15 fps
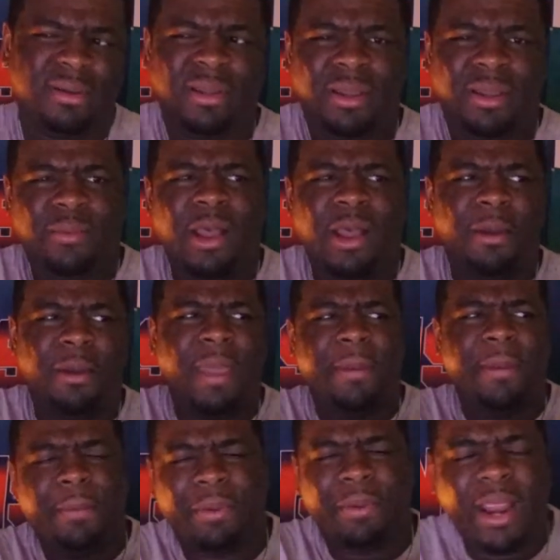Well, maybe
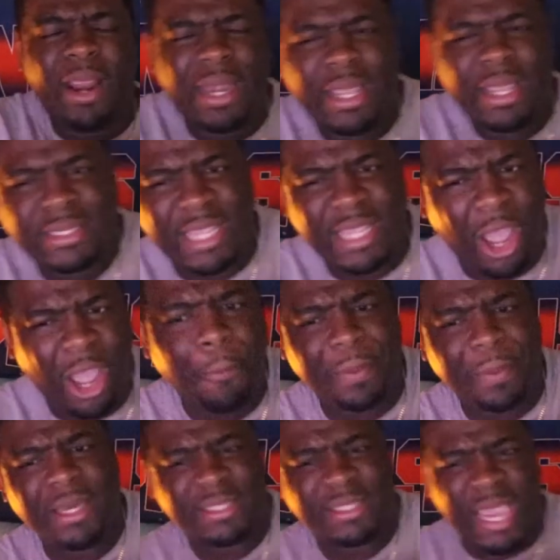Brady is helping
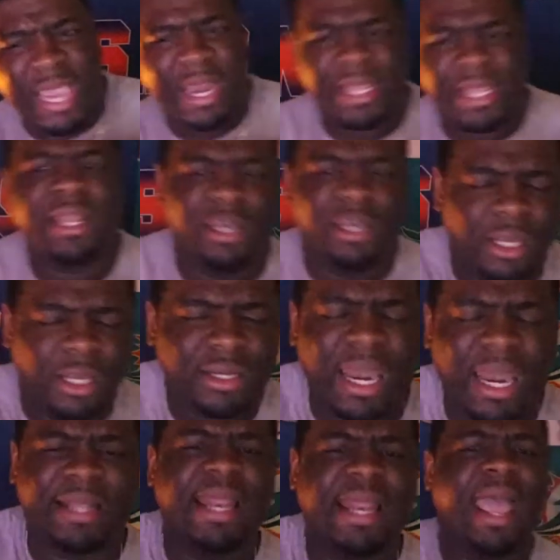the tight end look like
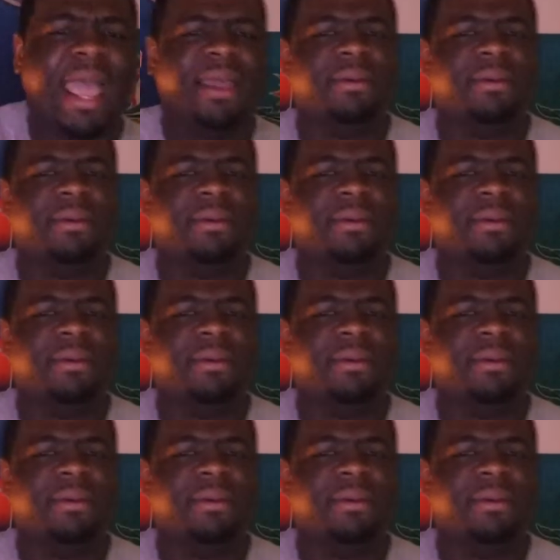that.